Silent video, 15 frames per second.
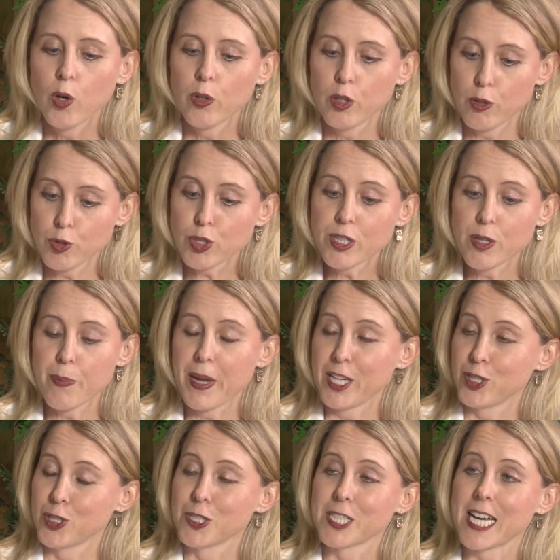Usually the
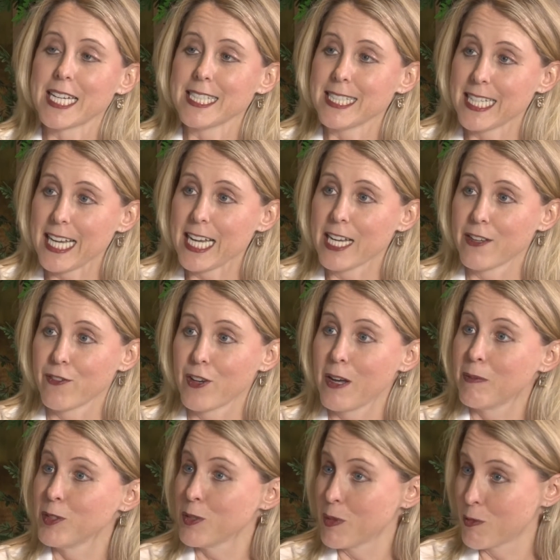patients I see have
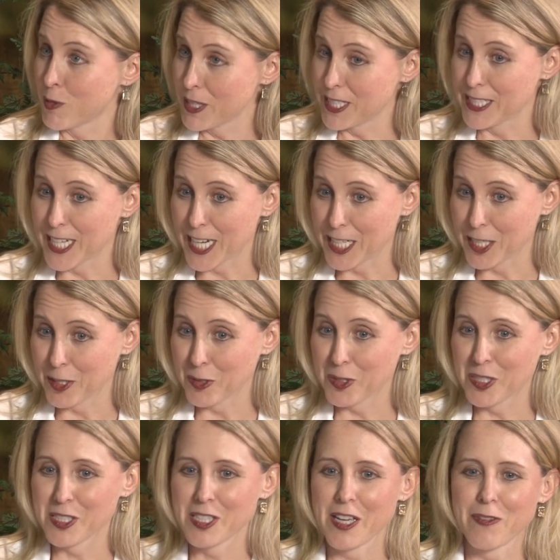come to me with a
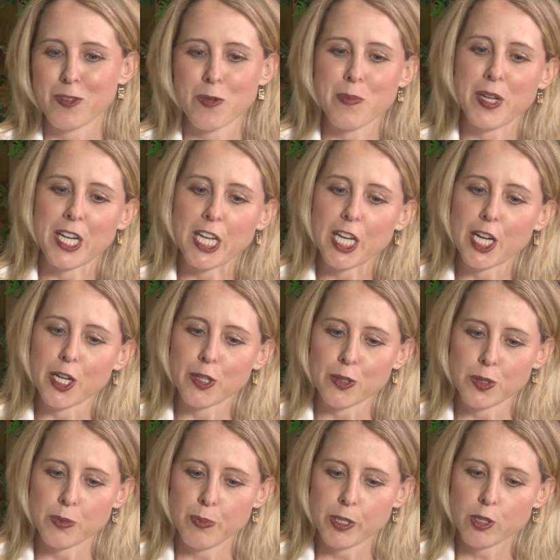diagnosis after many
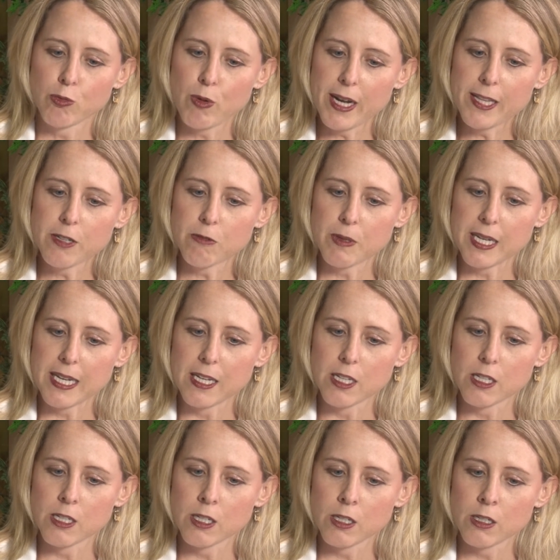years, but the way that we
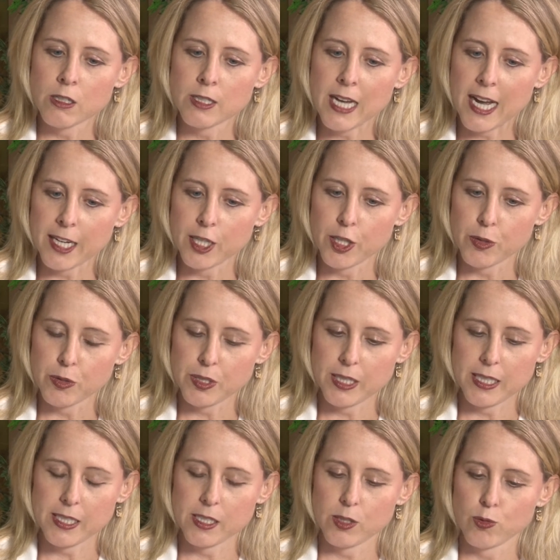diagnose
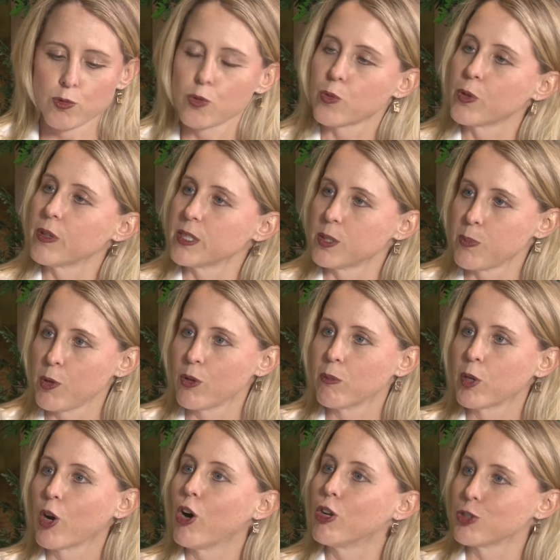it is through a sputum
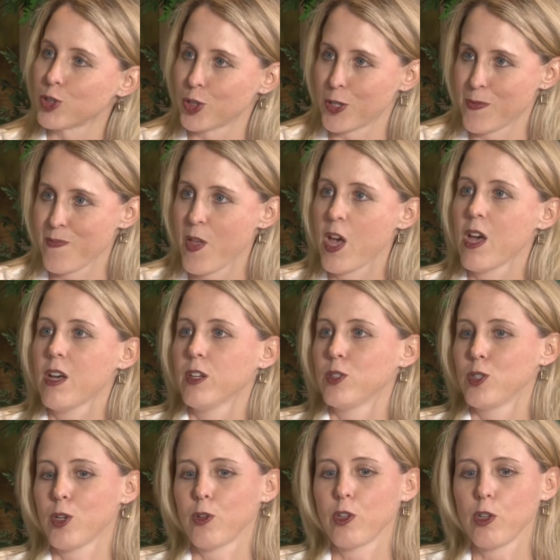culture.
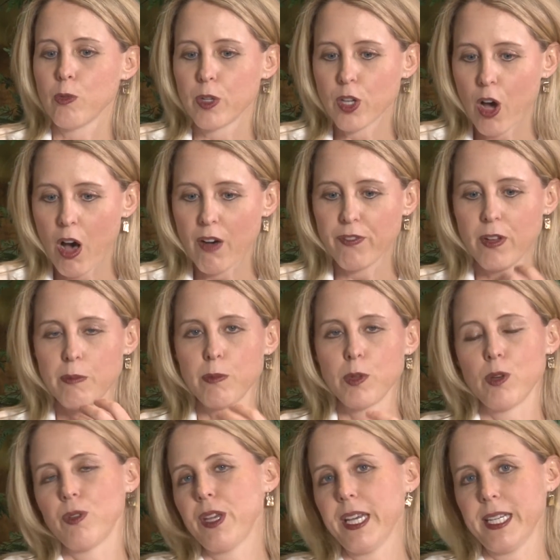So you would cough up
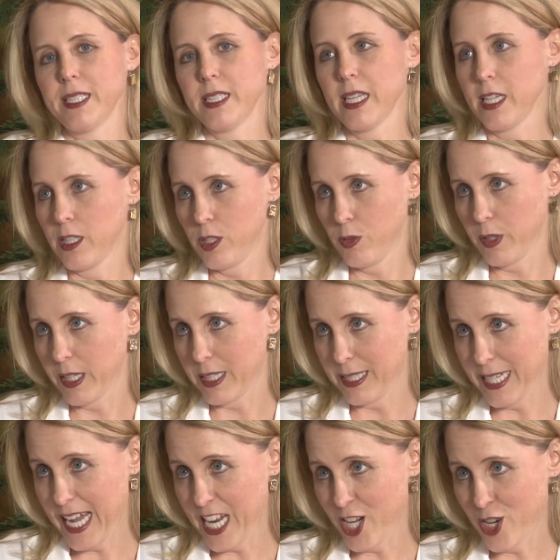mucus into a
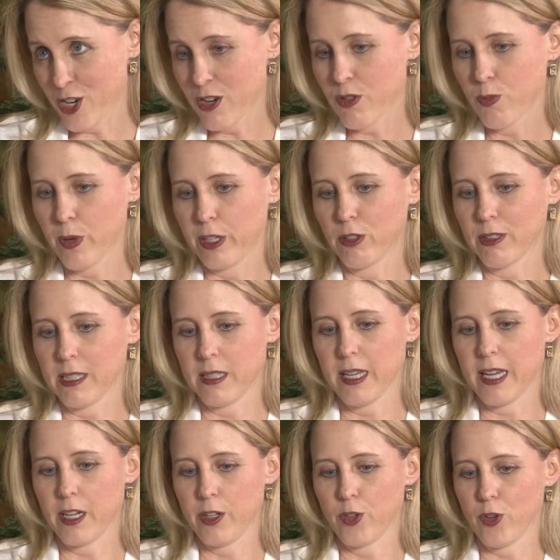container. We look at
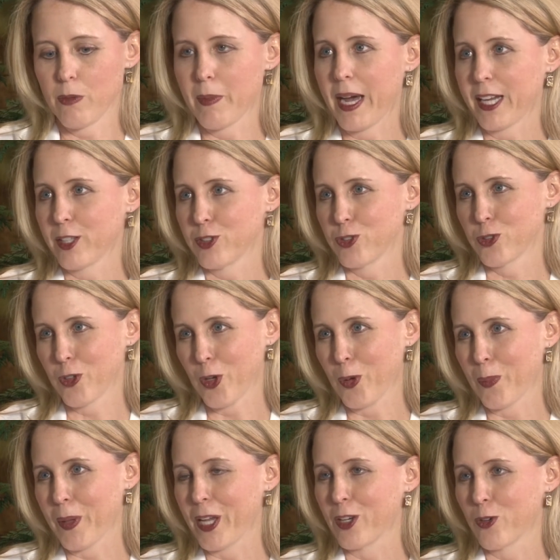that under a
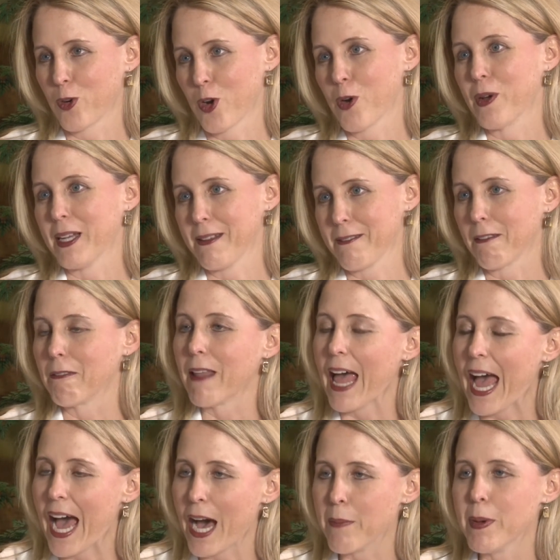microscope and grow it in the
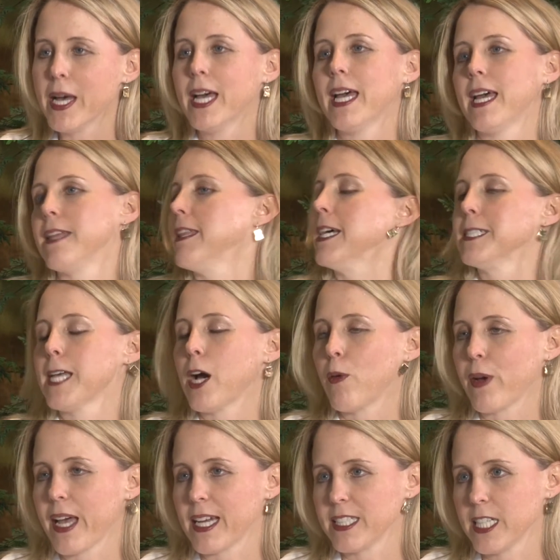lab, and that's how
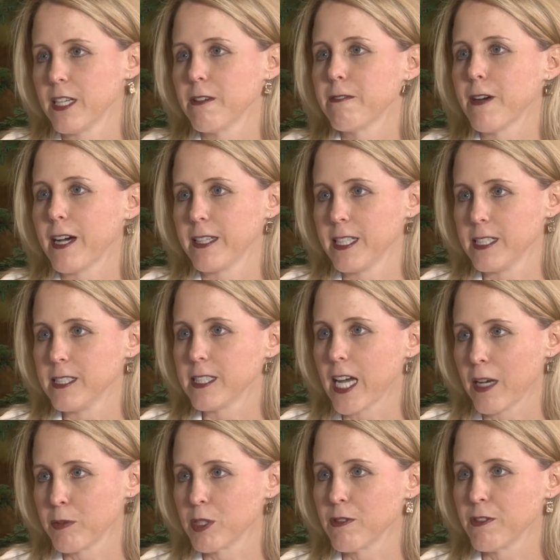we identify these
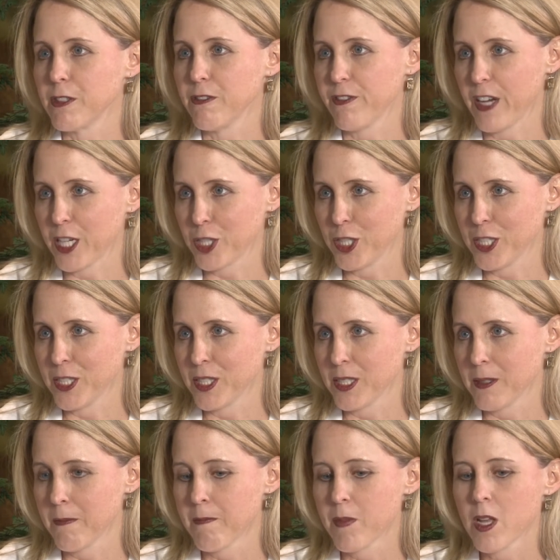types of
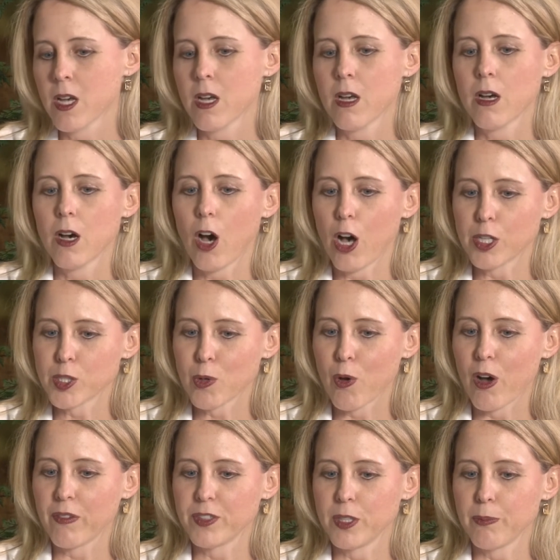infections. Also,
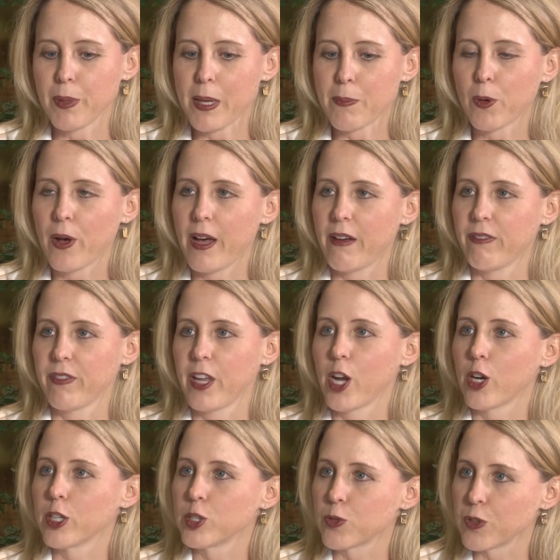often people have
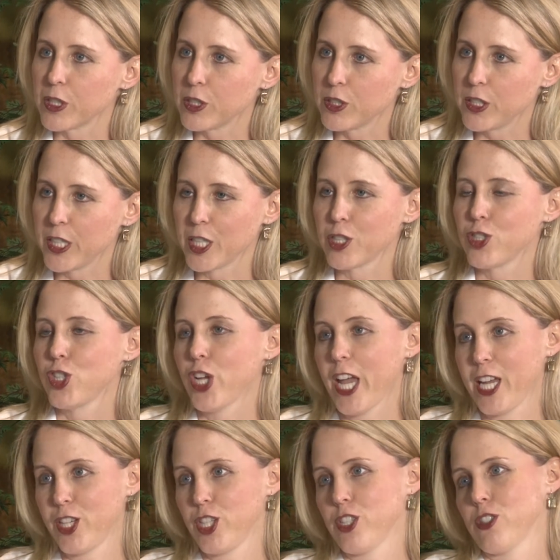characteristic
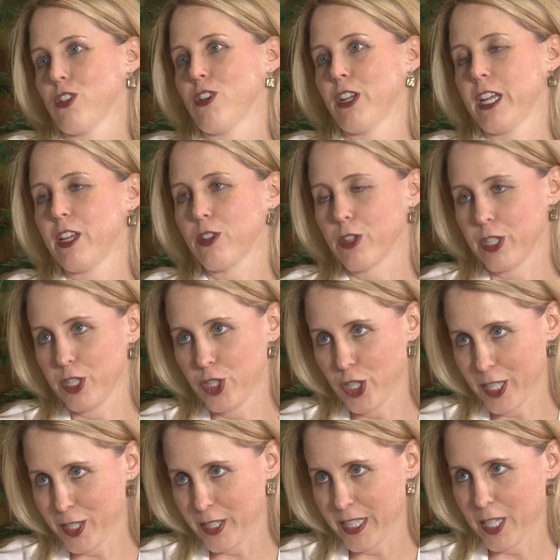changes on either a
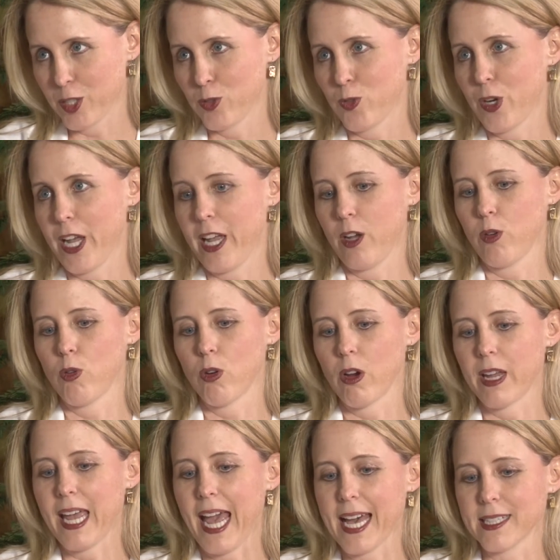chest x ray or a
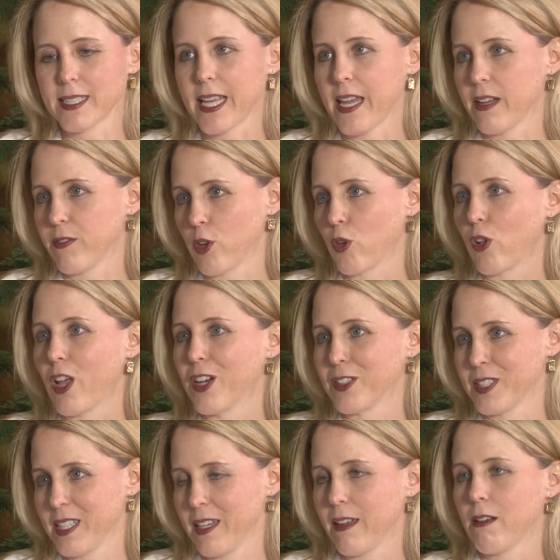CAT scan of their
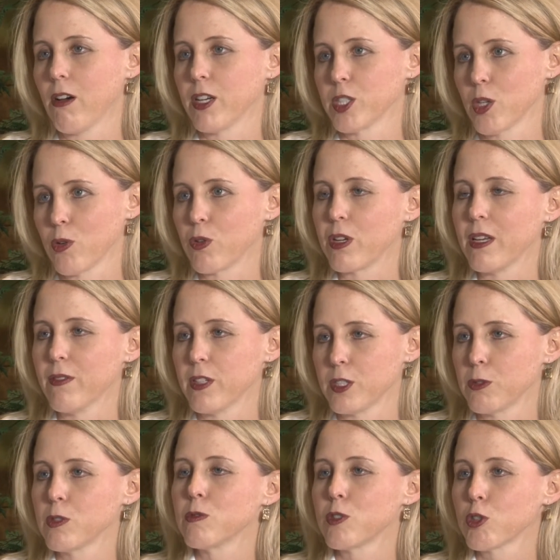lungs that can also give
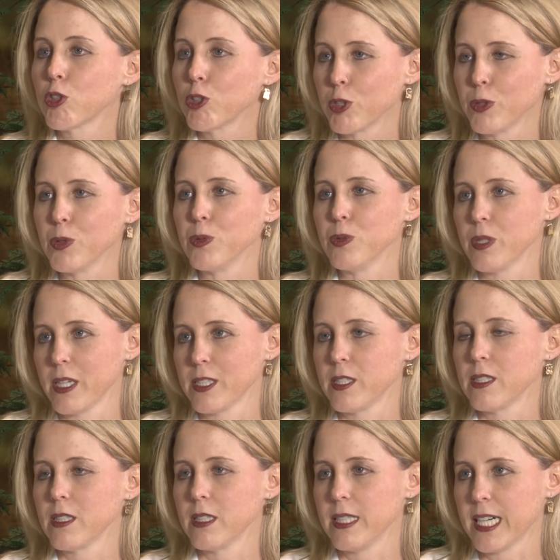us clues as
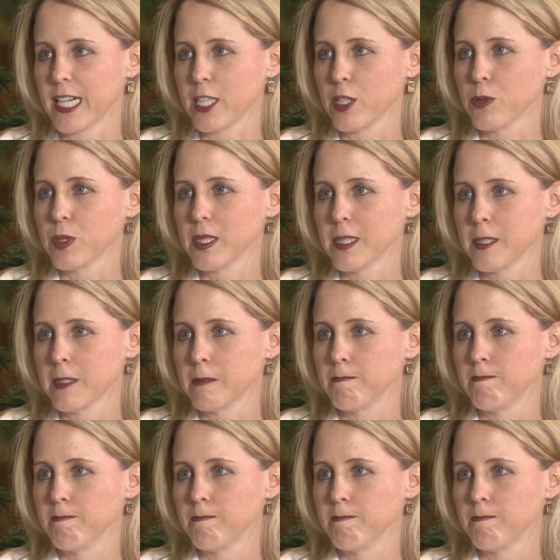to the diagnosis.